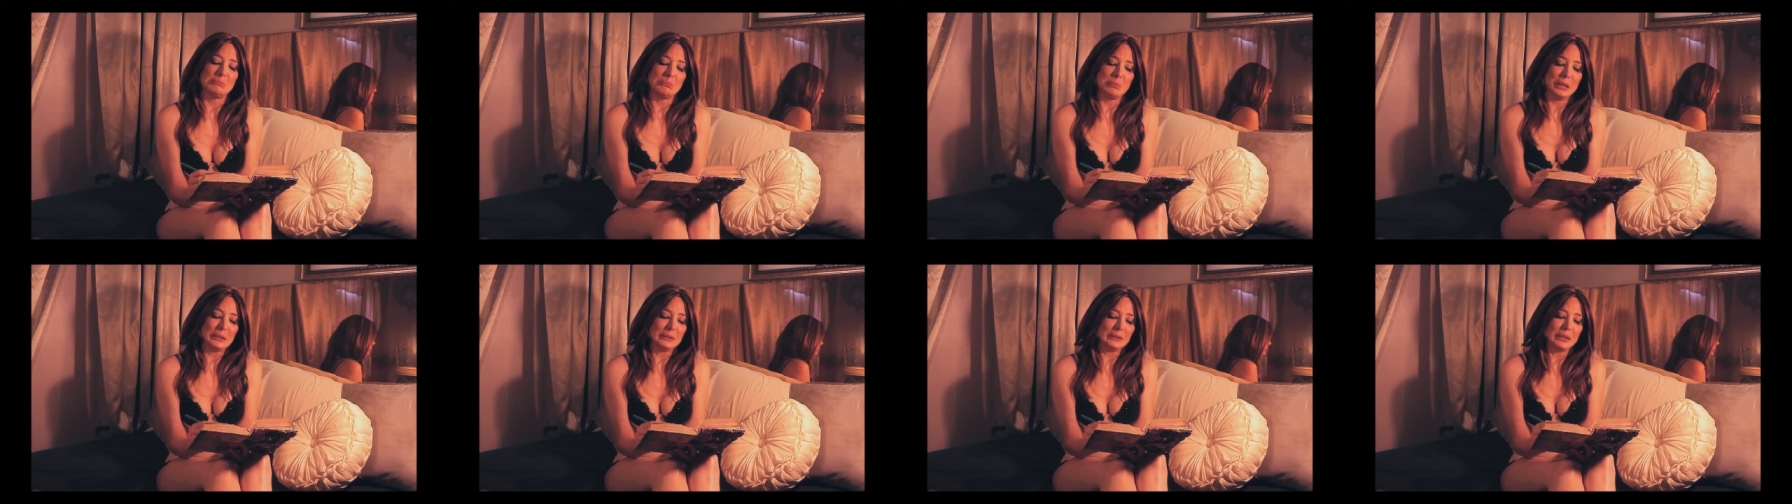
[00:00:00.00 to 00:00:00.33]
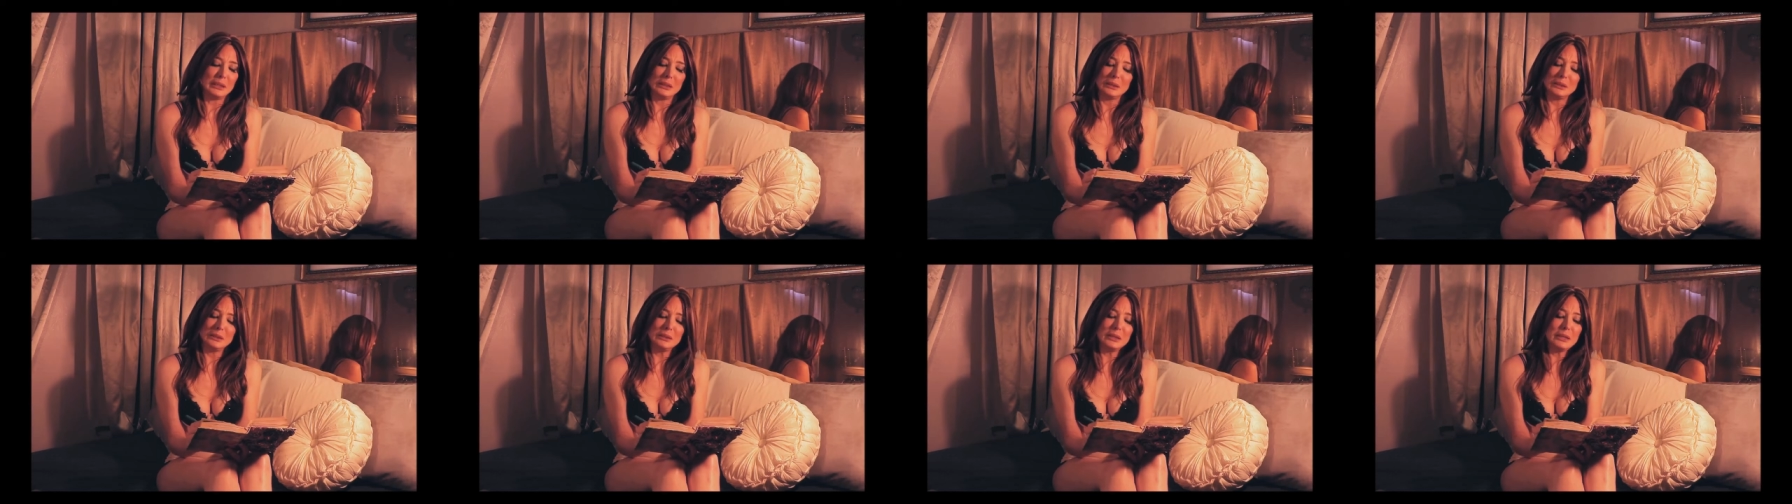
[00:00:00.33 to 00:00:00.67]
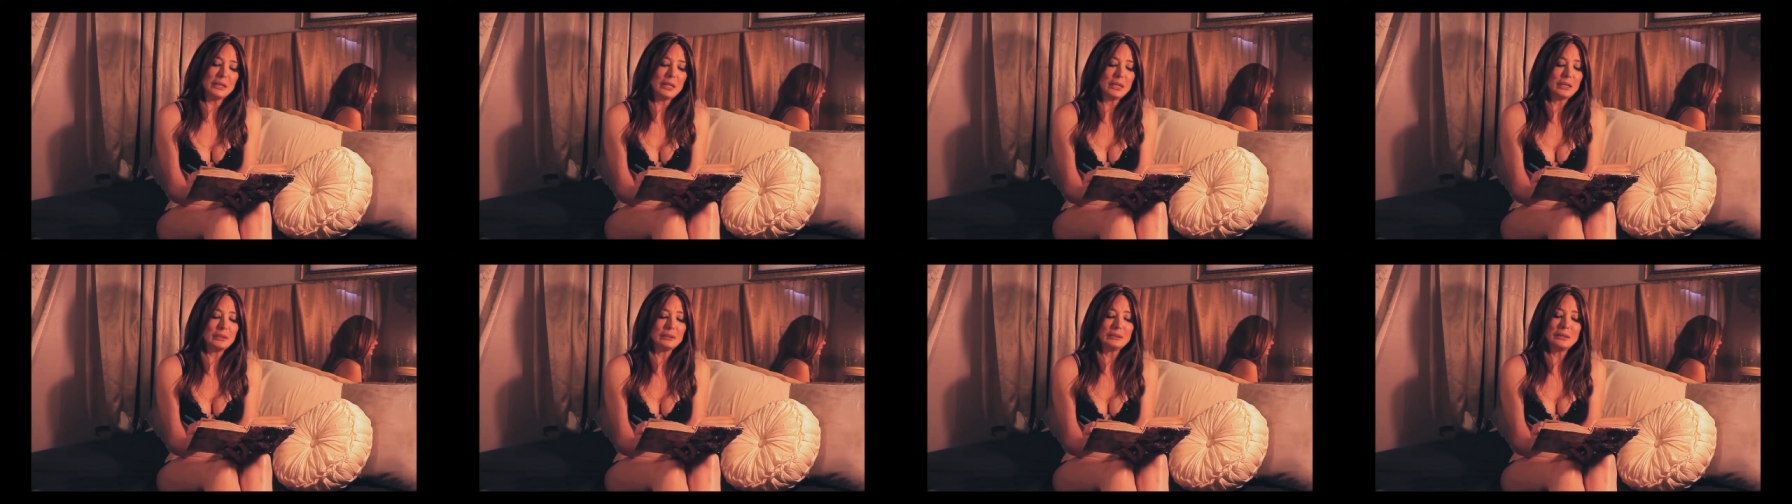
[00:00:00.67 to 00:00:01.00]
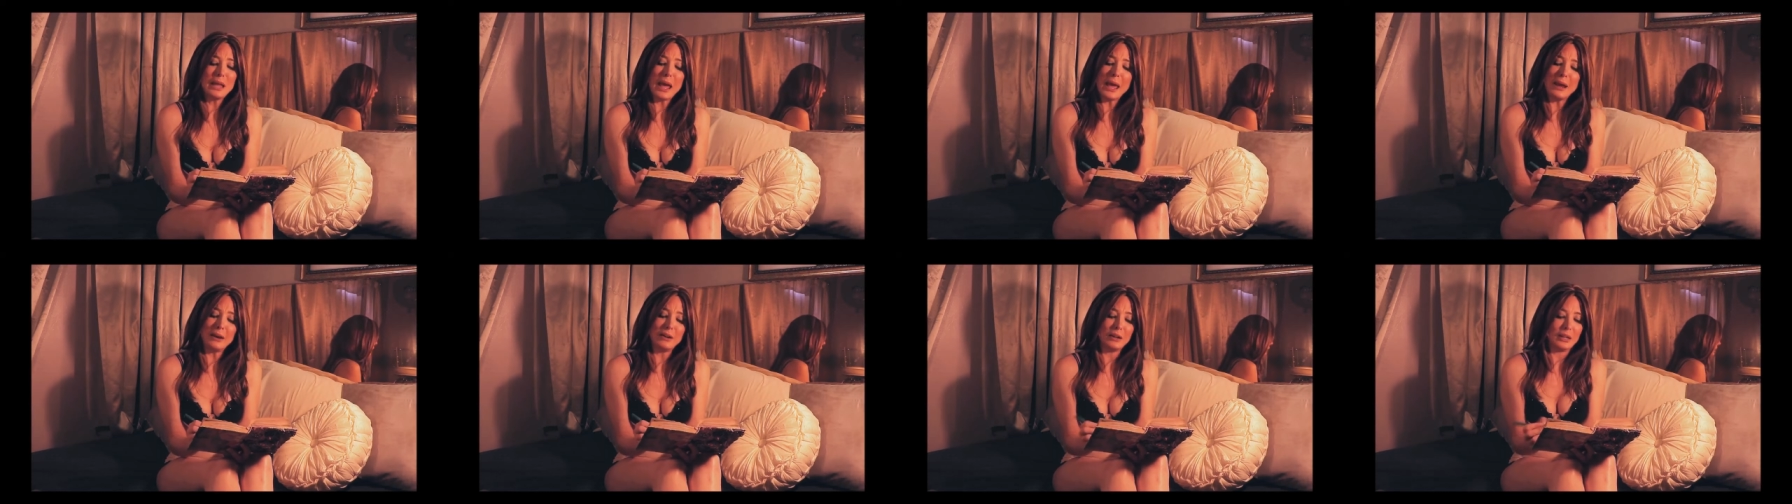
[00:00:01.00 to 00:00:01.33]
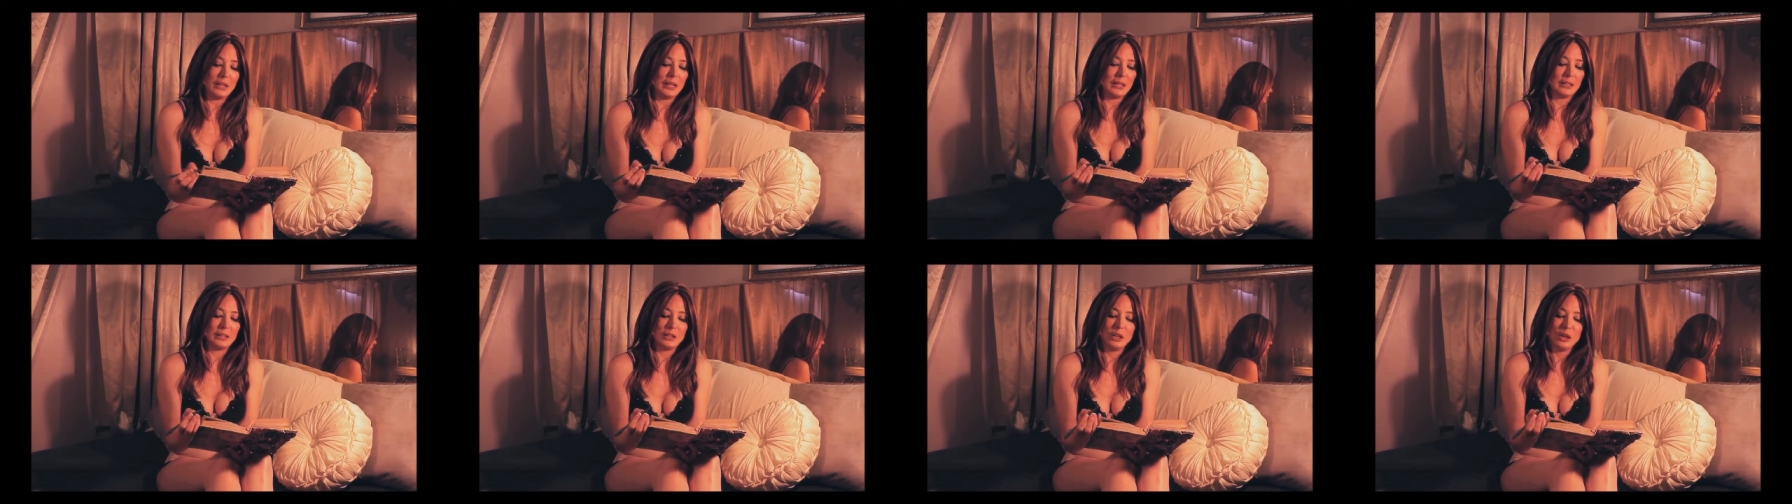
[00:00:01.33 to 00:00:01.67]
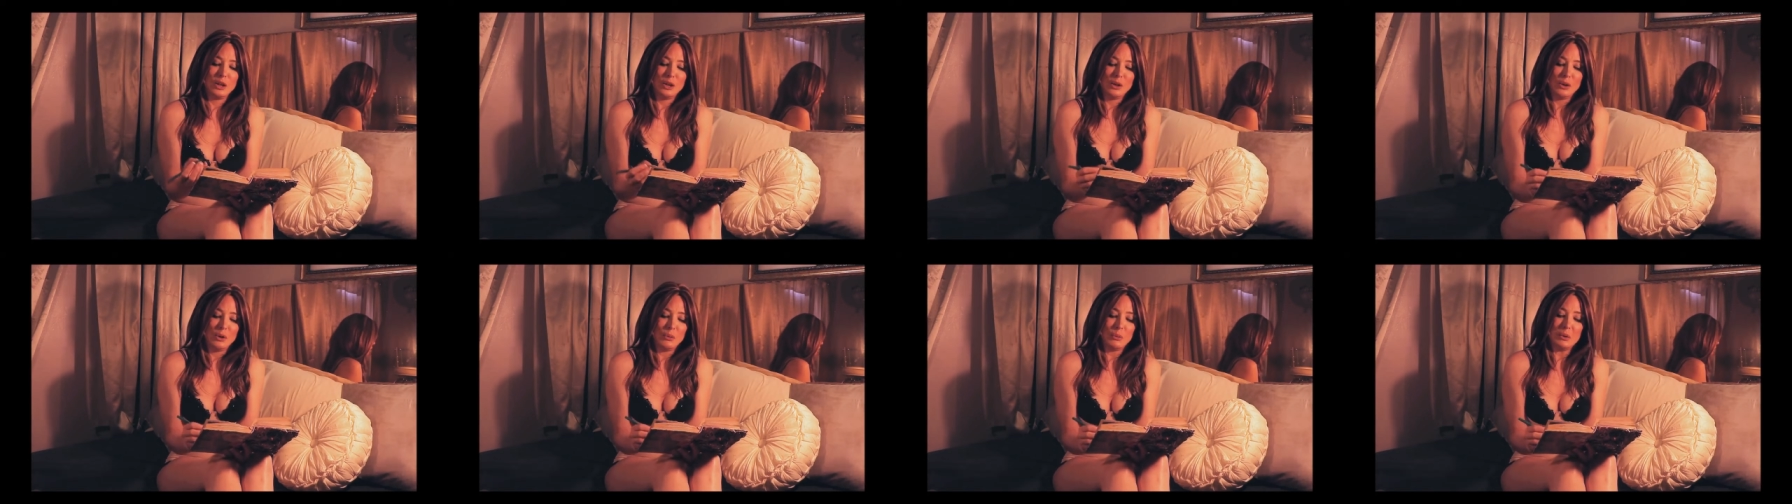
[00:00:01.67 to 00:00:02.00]
But, dear Derek,
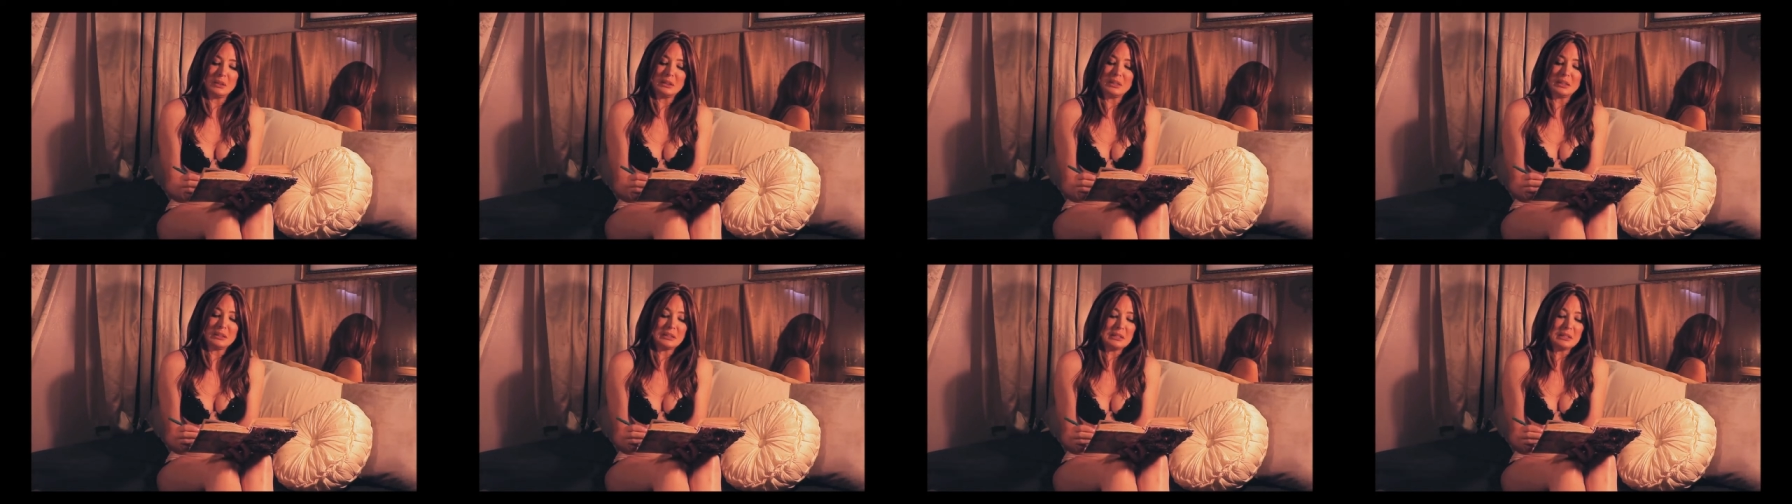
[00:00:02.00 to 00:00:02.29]
what